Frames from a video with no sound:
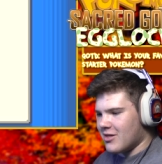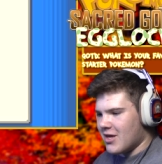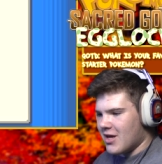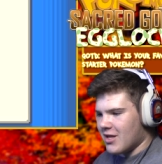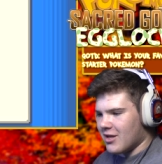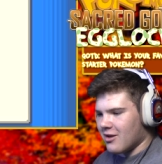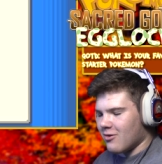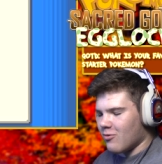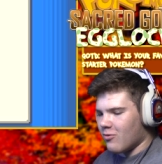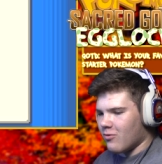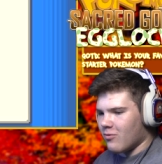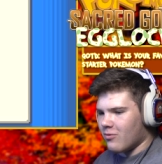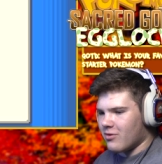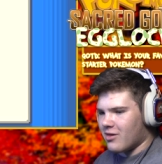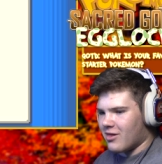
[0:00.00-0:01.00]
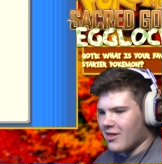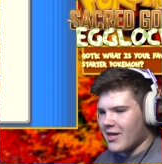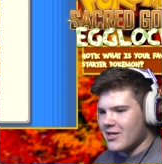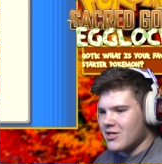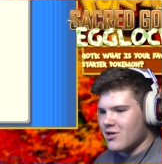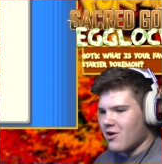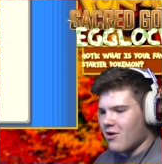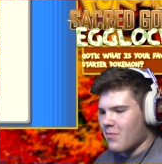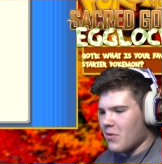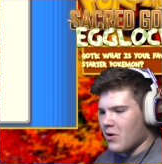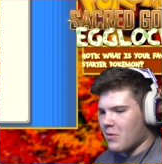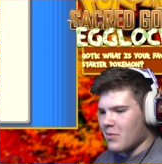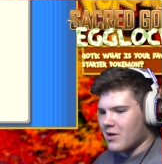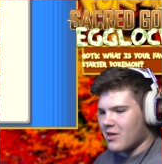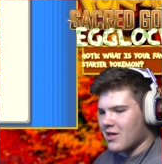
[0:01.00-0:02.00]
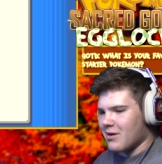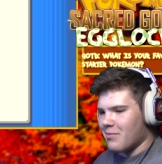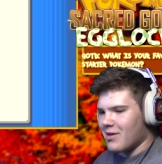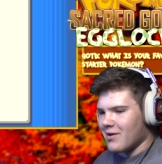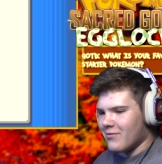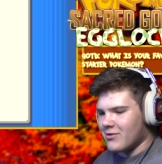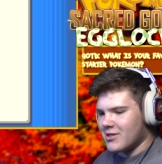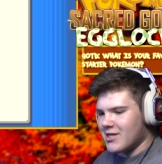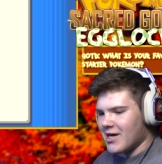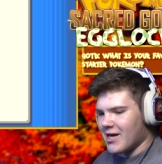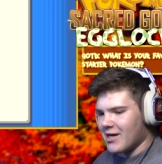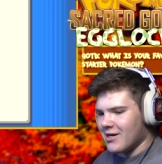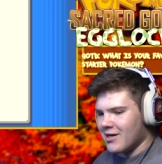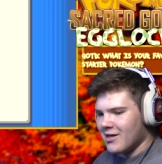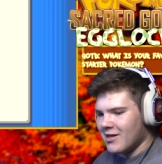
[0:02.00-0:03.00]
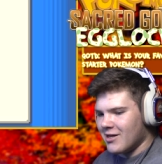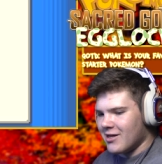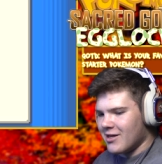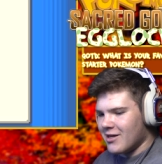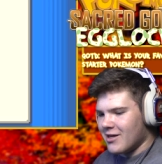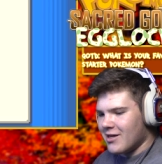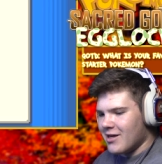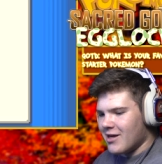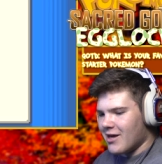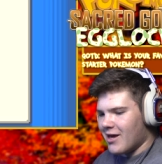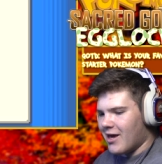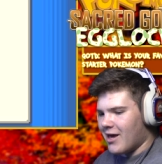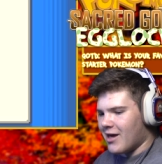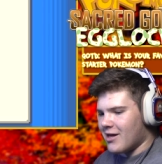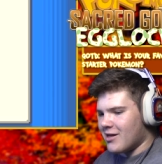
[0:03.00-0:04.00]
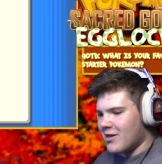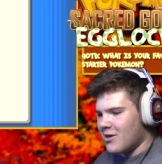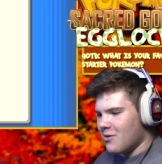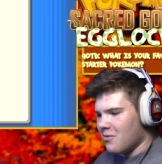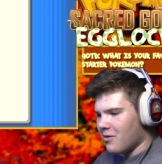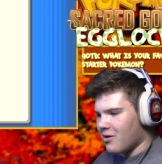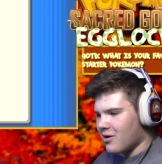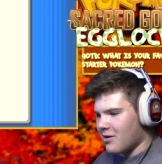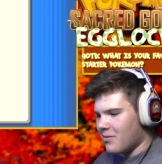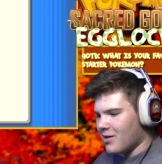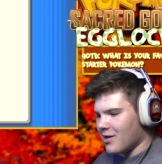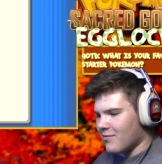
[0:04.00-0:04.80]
the this legendary Pokemon is going to be level 10, and you are going to be